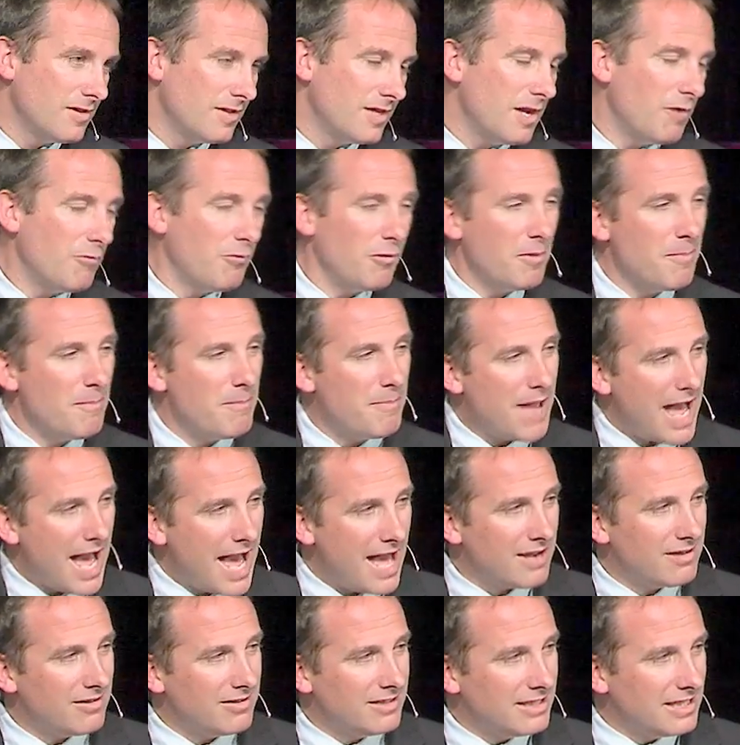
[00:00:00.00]
That we're
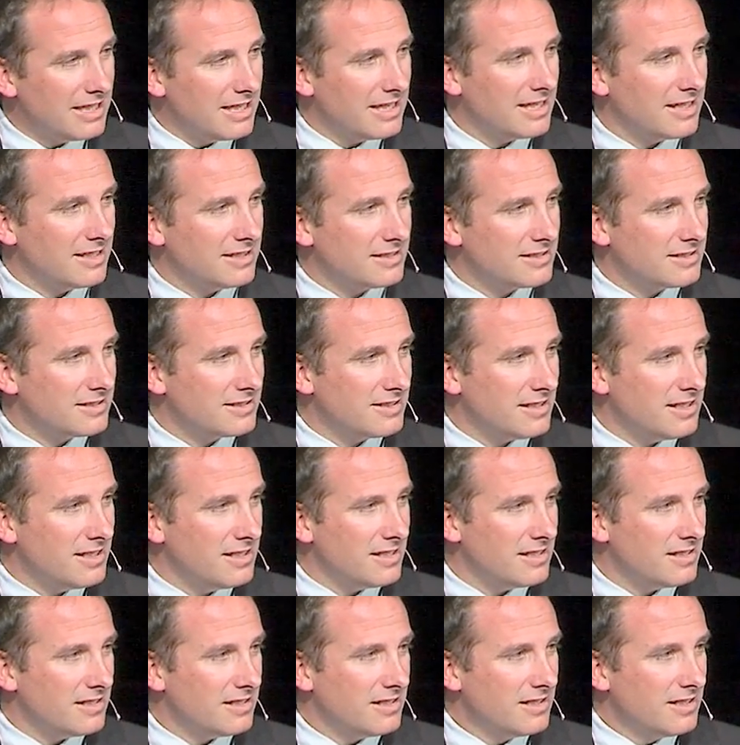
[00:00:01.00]
battling against
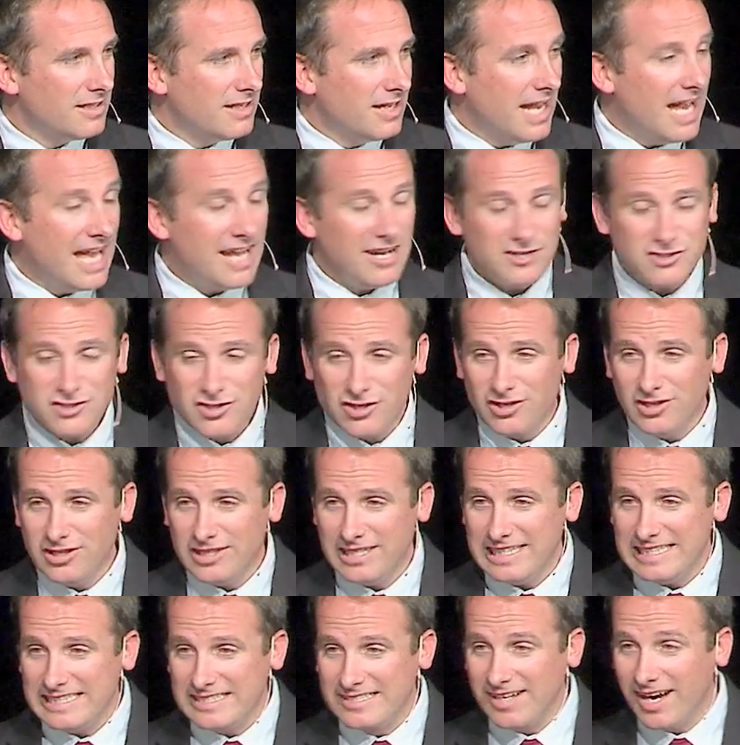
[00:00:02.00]
sin. And
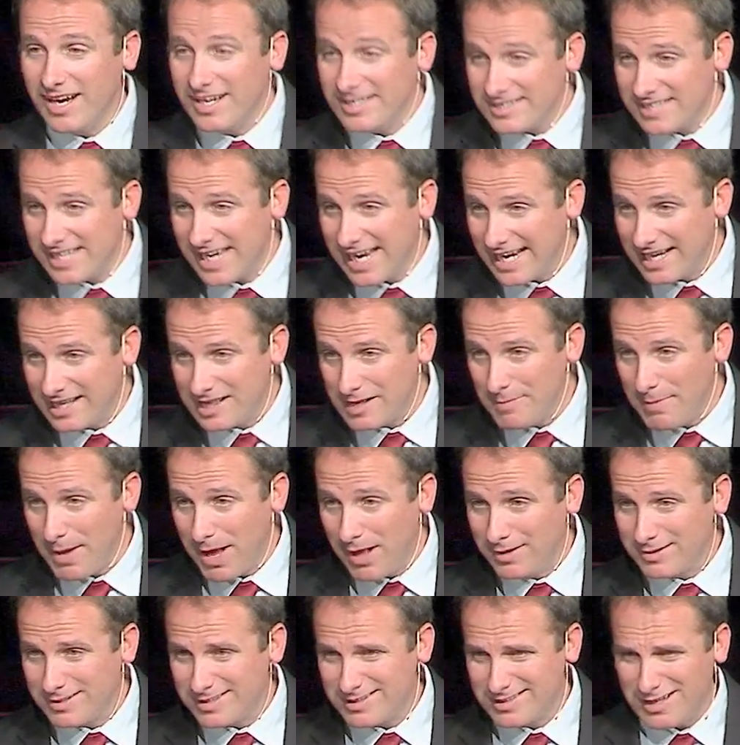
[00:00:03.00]
eternity does hang in the
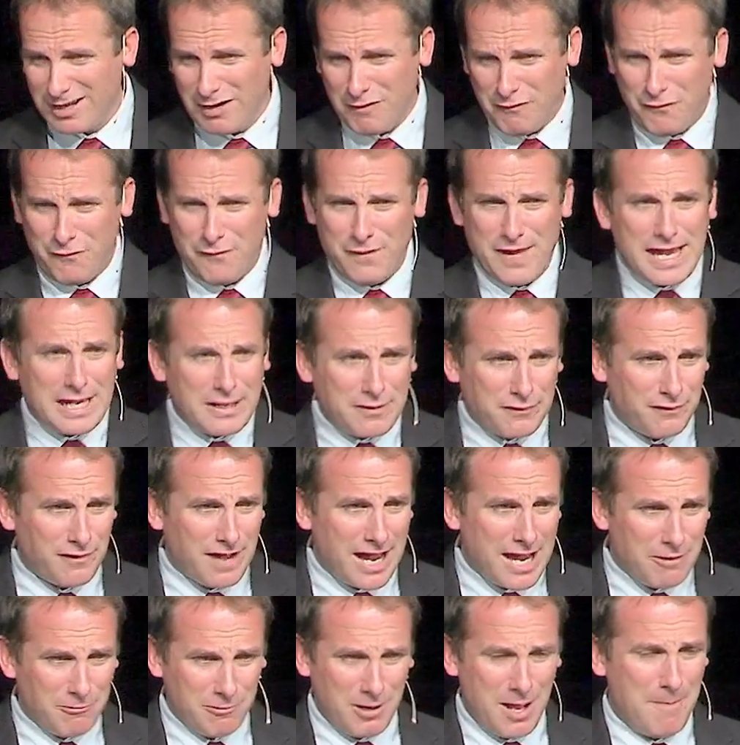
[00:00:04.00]
balance. It's not a fake
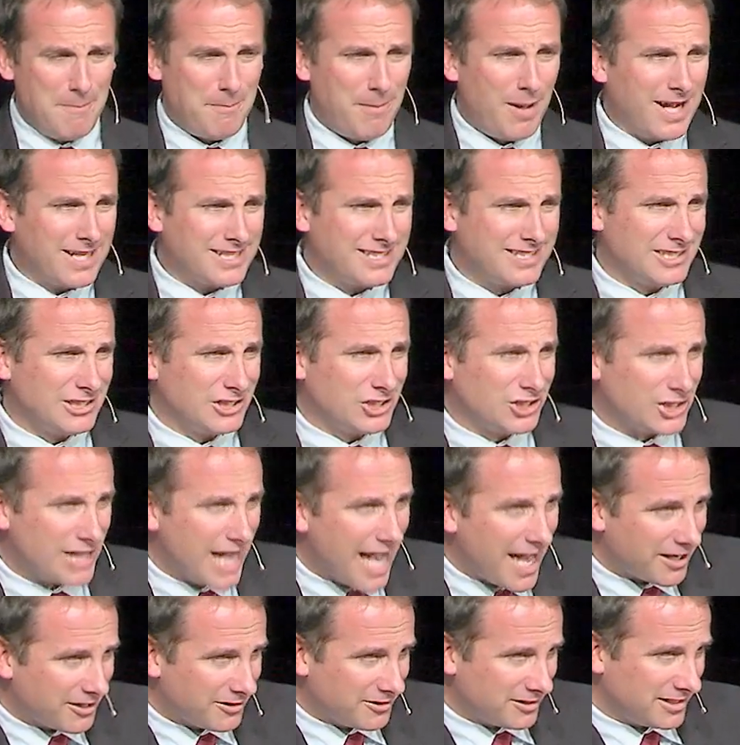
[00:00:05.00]
fight. We're not boxing
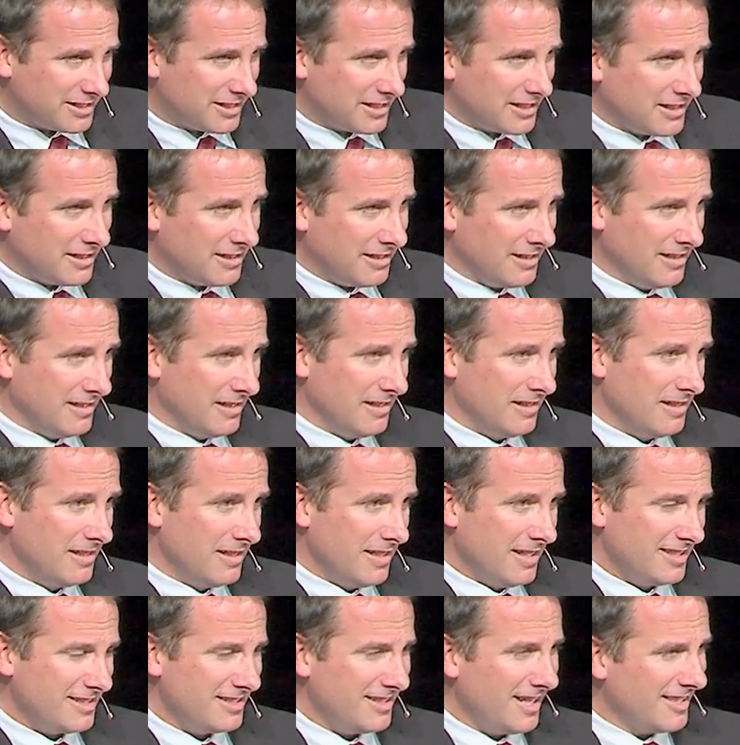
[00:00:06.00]
shadows here,
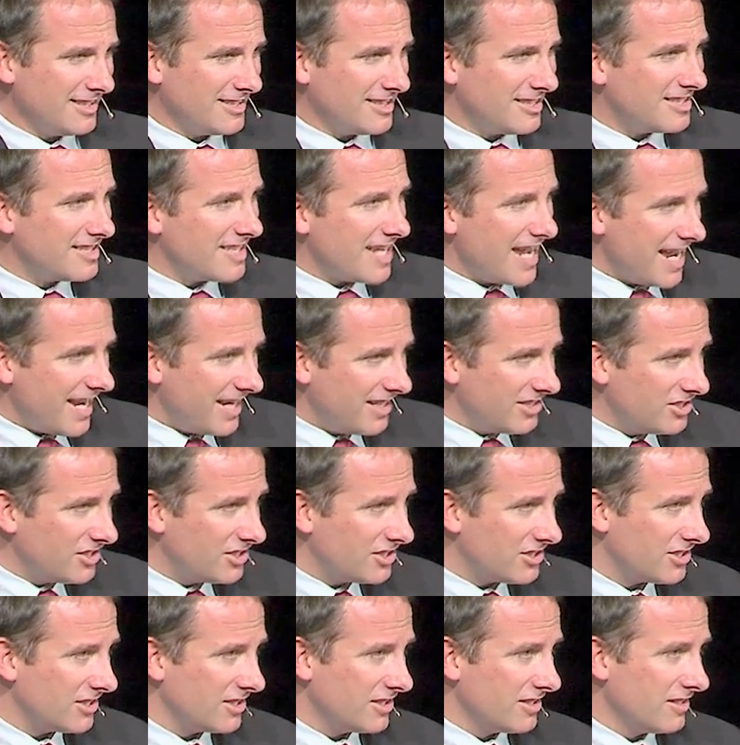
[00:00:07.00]
it's not
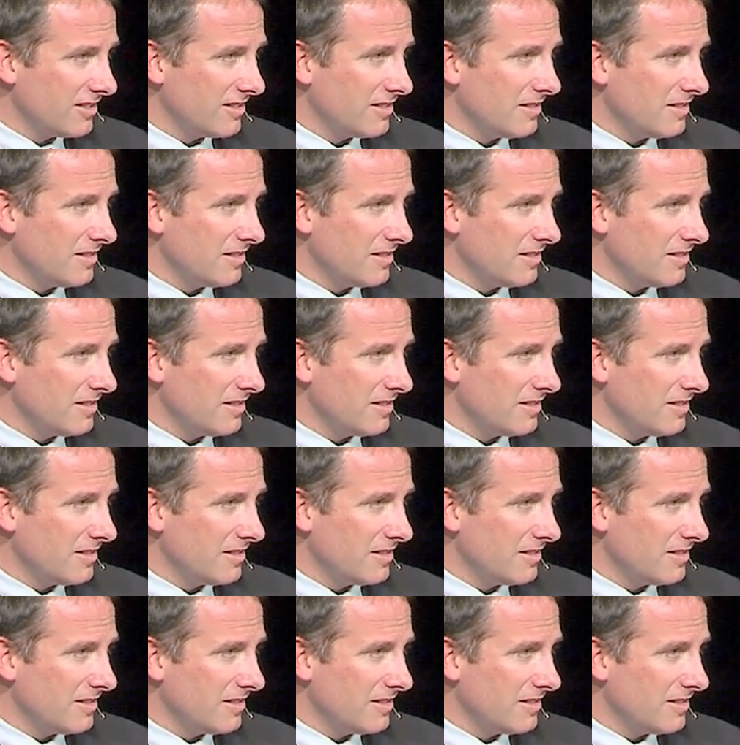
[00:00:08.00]
staged.